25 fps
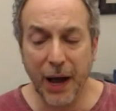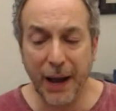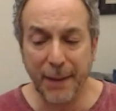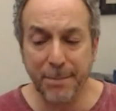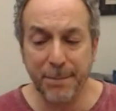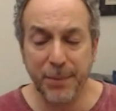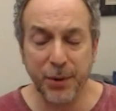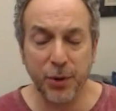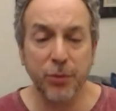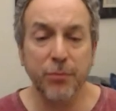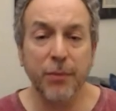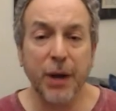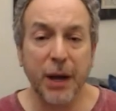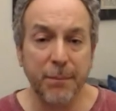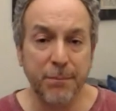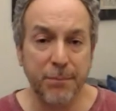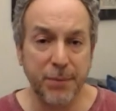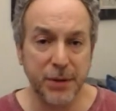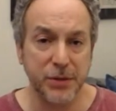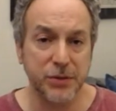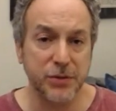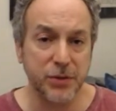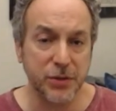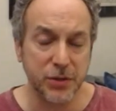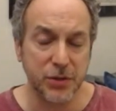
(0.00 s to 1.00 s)
I built my
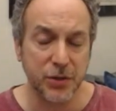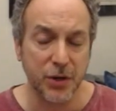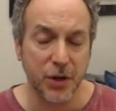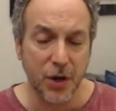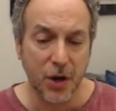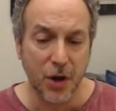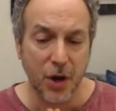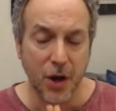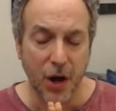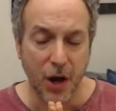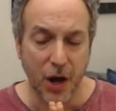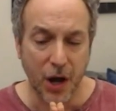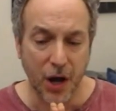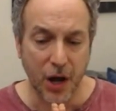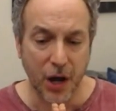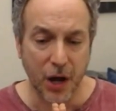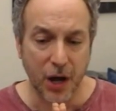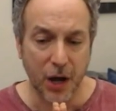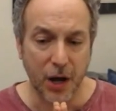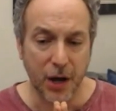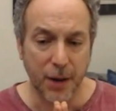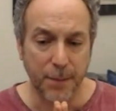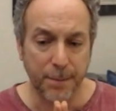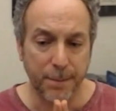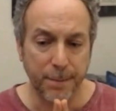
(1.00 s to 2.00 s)
business
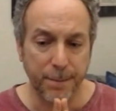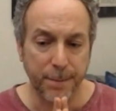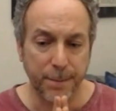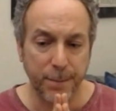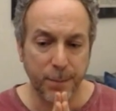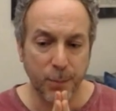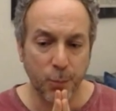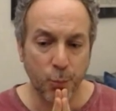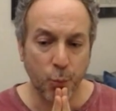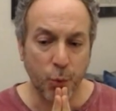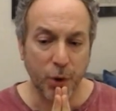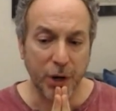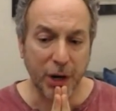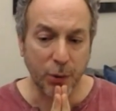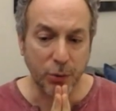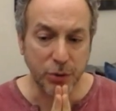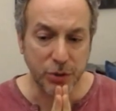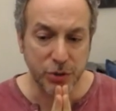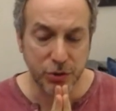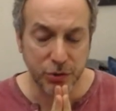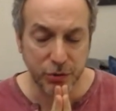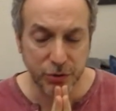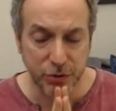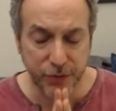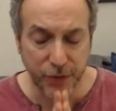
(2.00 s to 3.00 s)
um, when I
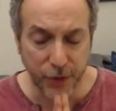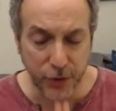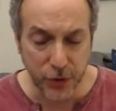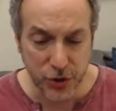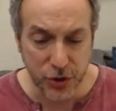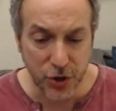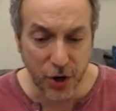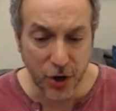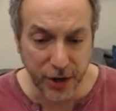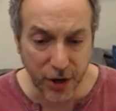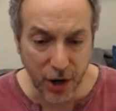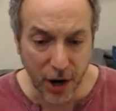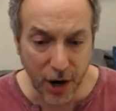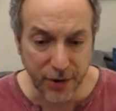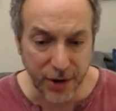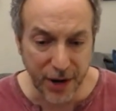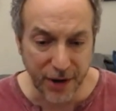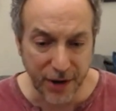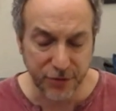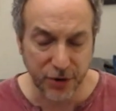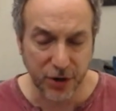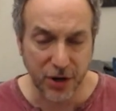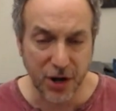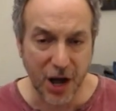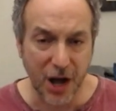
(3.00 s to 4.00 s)
was first starting out
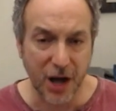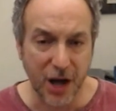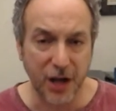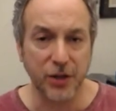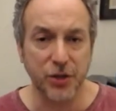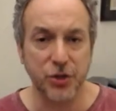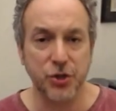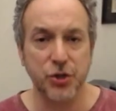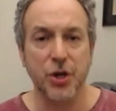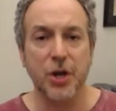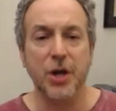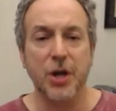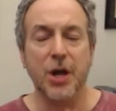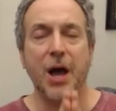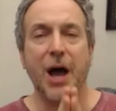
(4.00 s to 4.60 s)
after college.